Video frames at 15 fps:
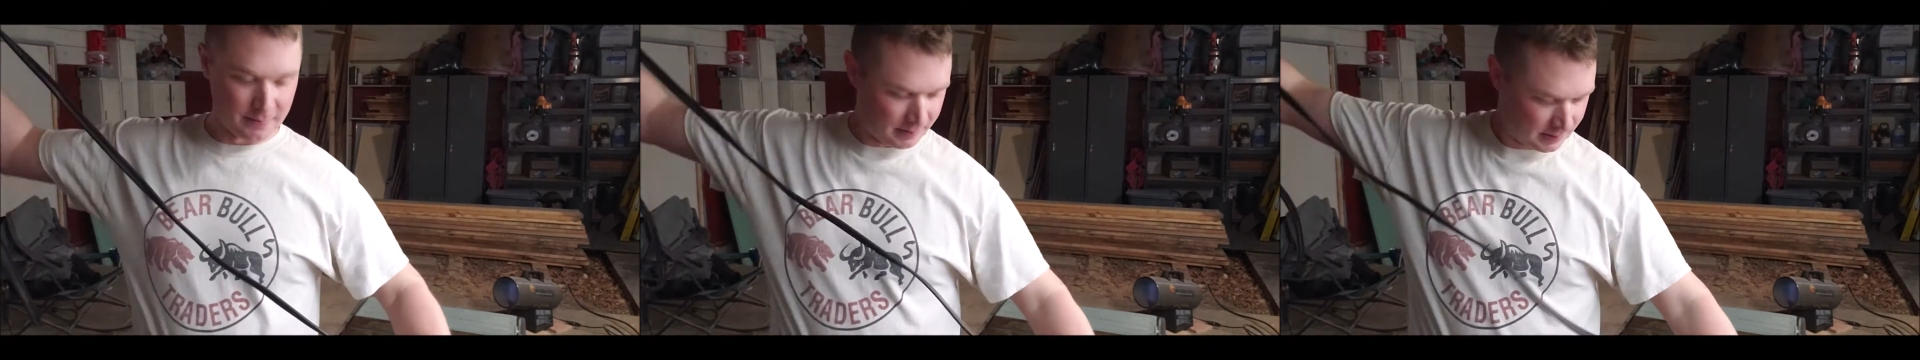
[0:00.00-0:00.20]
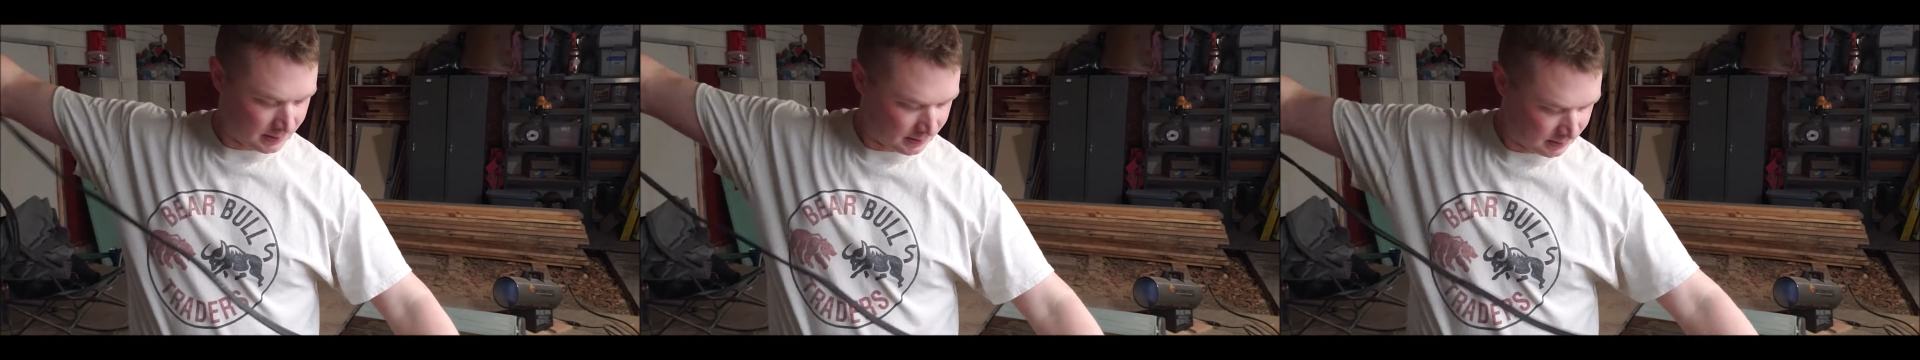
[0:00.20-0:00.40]

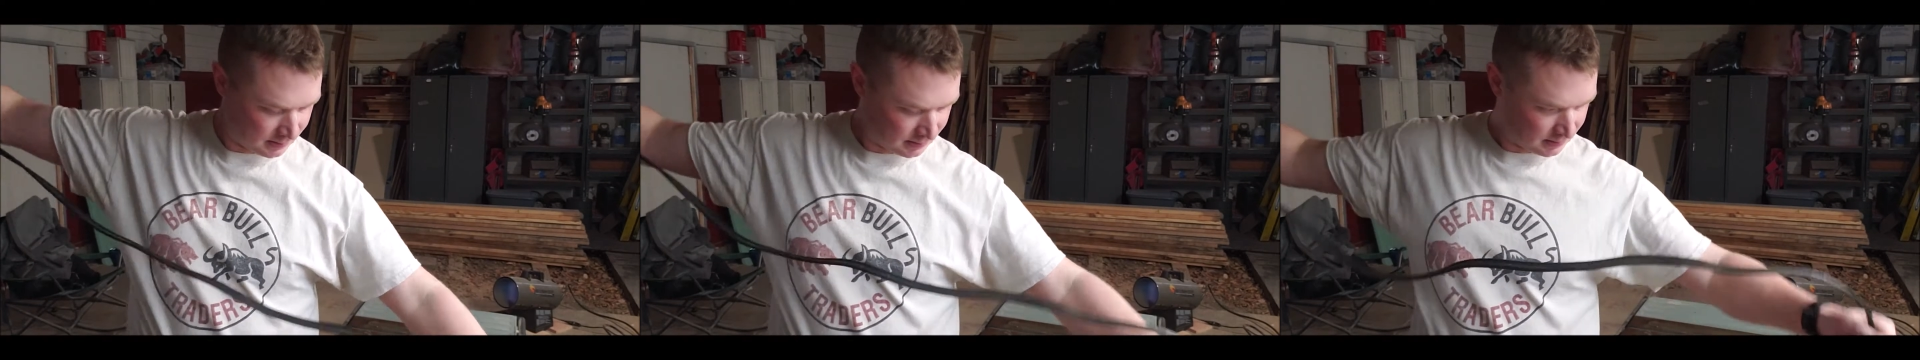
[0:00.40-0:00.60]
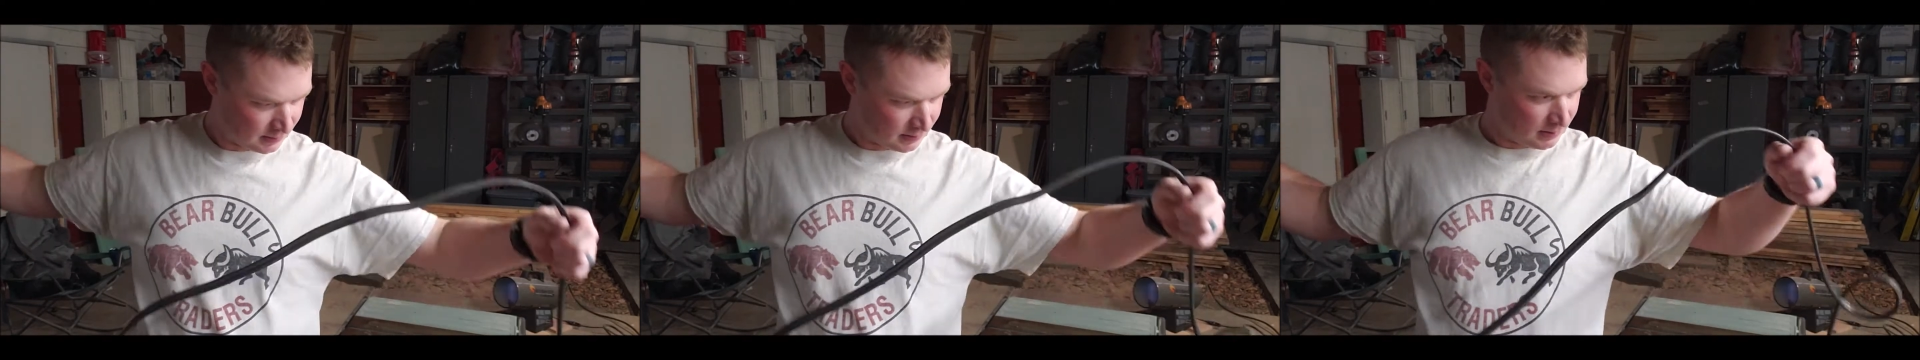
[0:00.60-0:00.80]

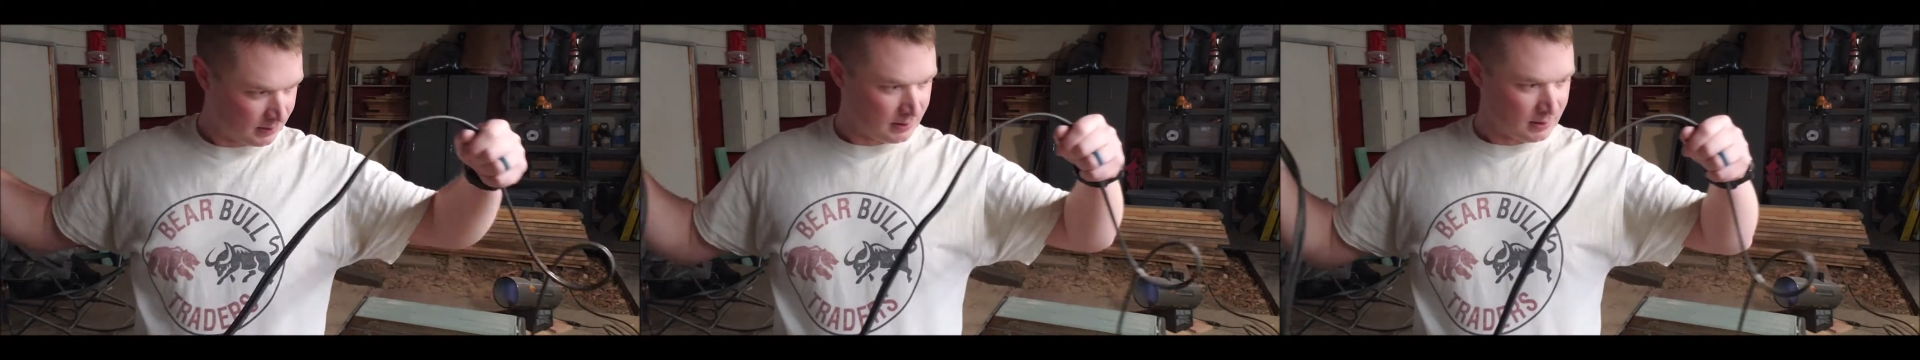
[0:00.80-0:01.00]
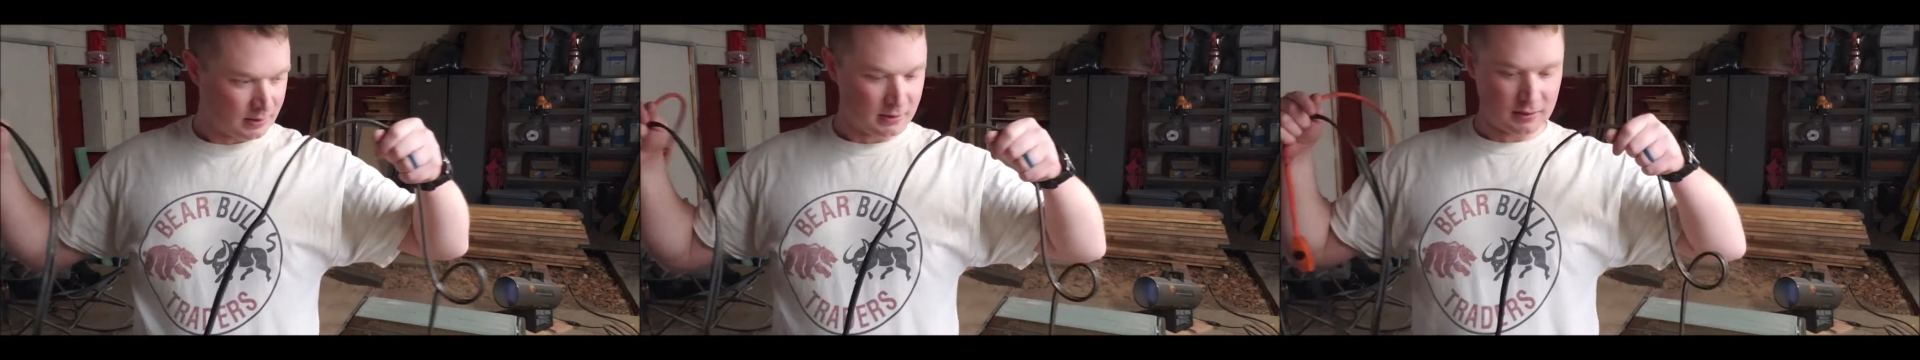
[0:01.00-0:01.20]

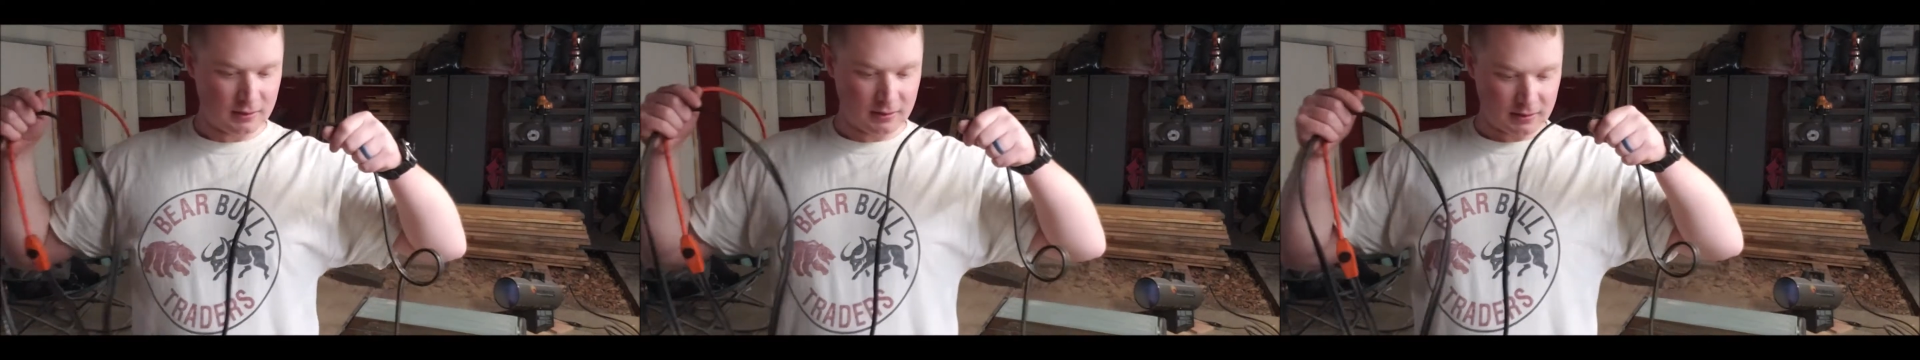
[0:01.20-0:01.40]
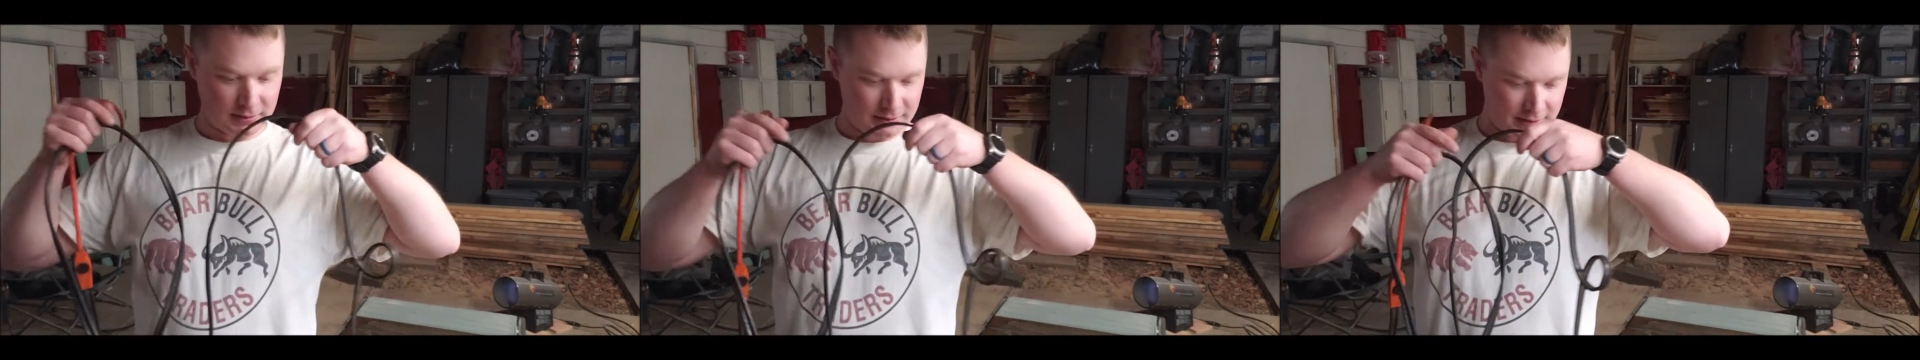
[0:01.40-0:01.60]

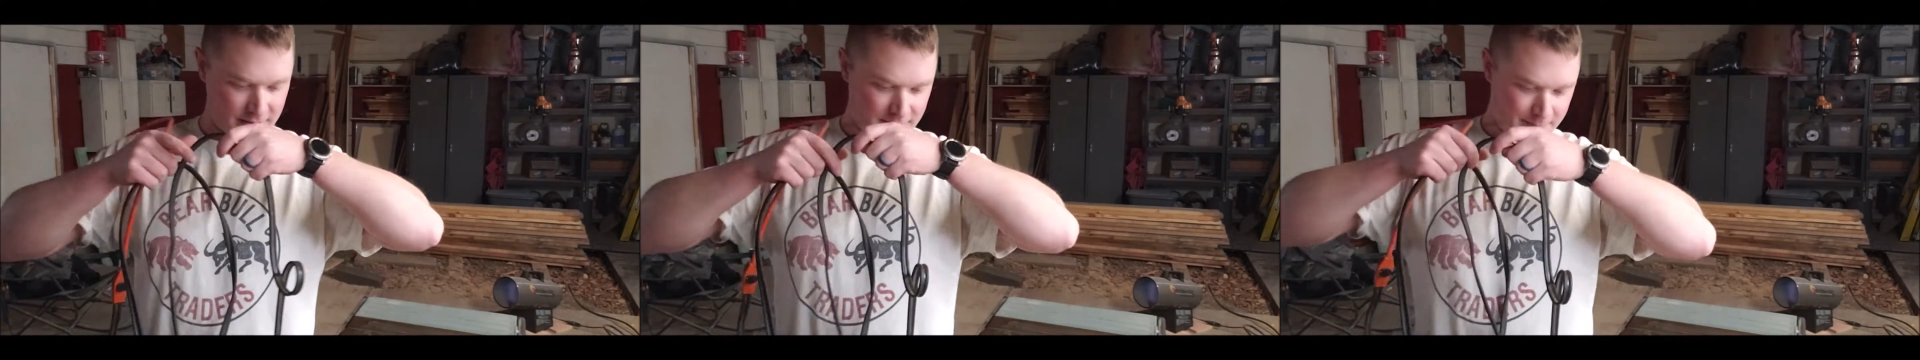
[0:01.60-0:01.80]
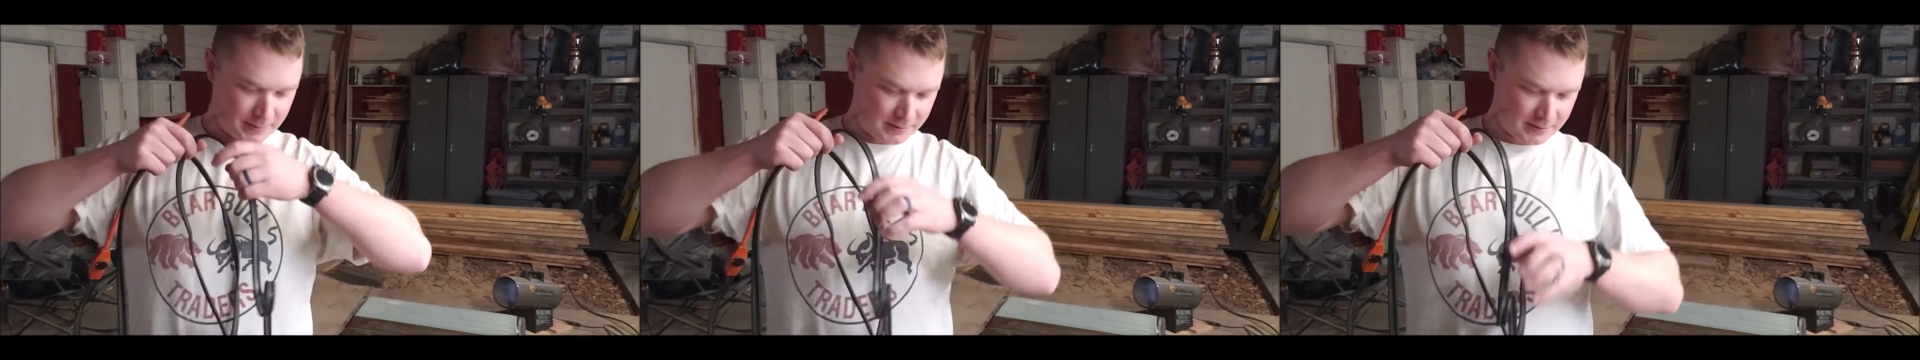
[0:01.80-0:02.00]
I think it's
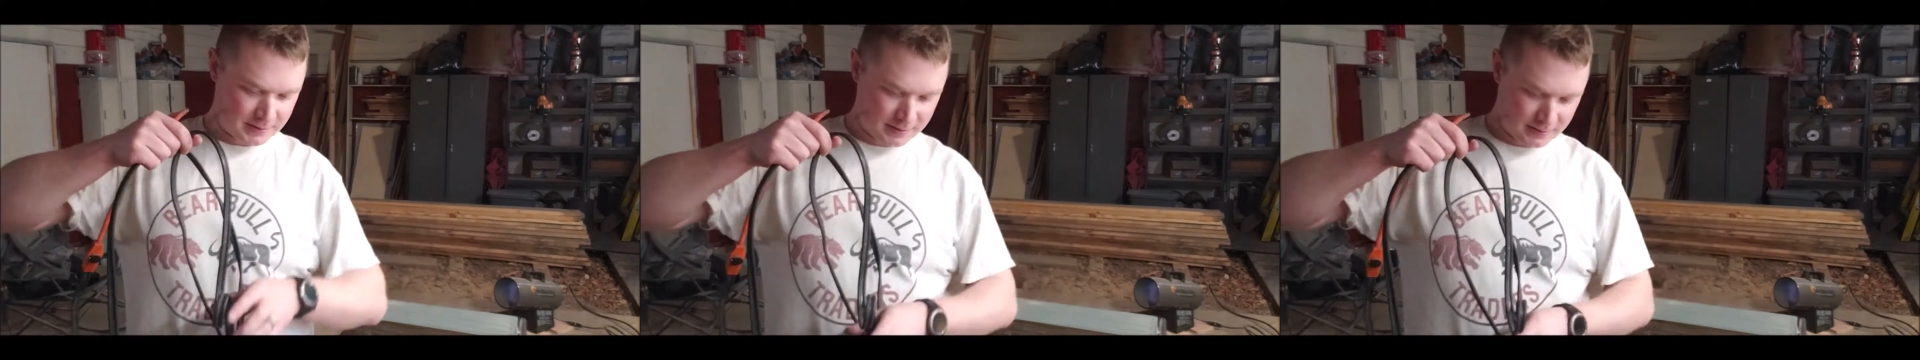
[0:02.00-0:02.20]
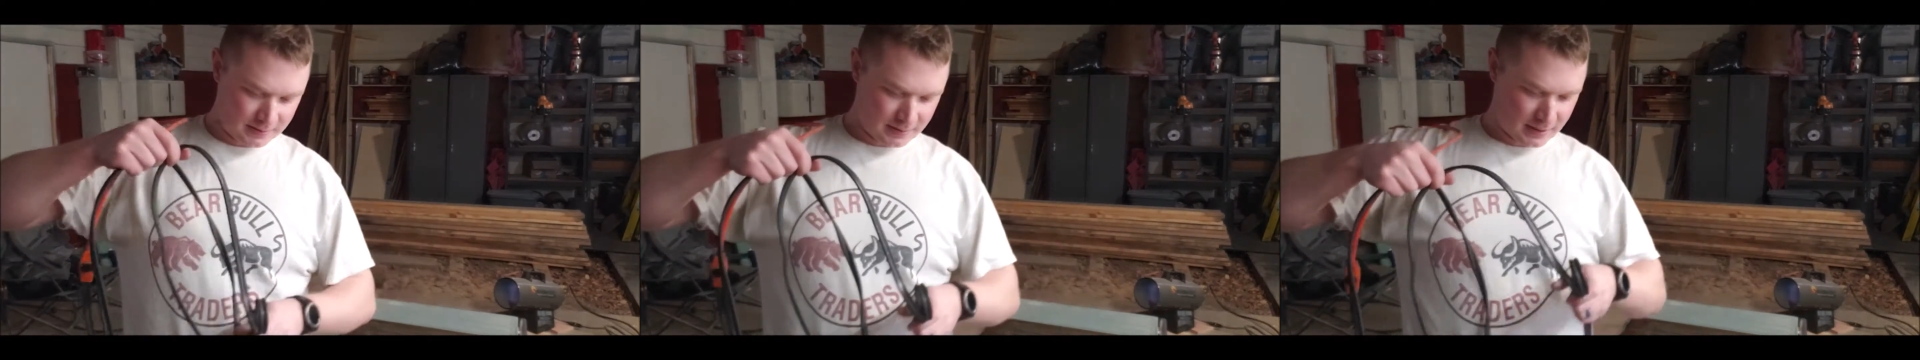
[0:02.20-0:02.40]
supposed
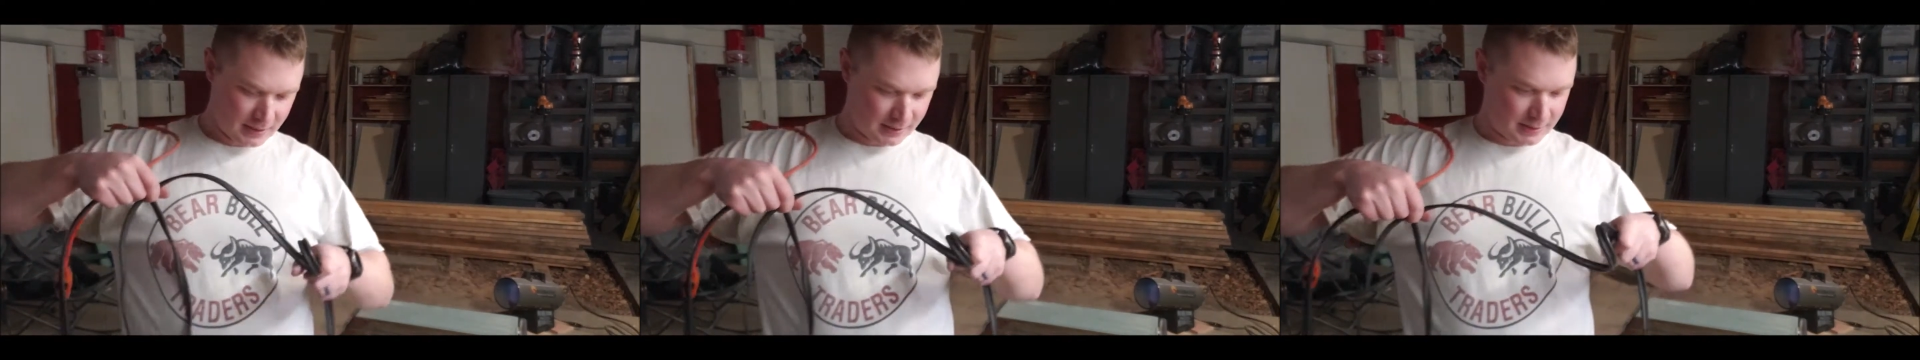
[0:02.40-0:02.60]
to